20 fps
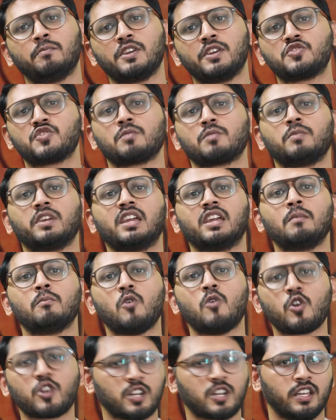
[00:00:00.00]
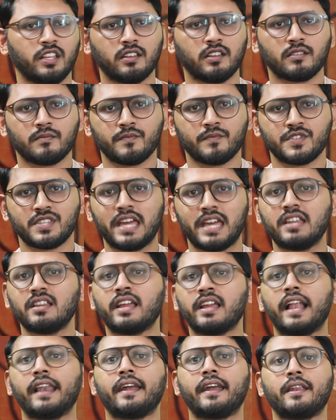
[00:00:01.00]
the picture became more clear.
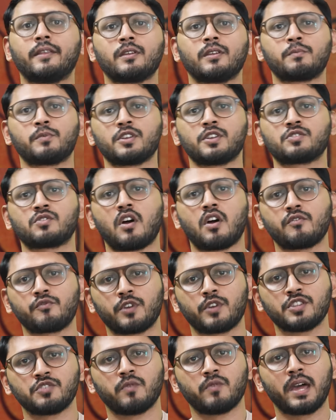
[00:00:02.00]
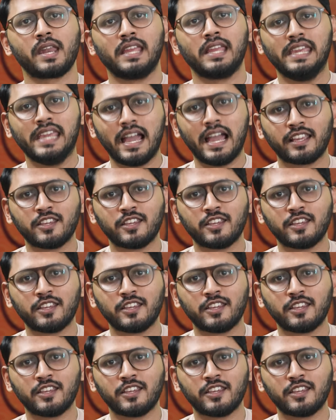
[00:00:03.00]
Sarin held another press conference where he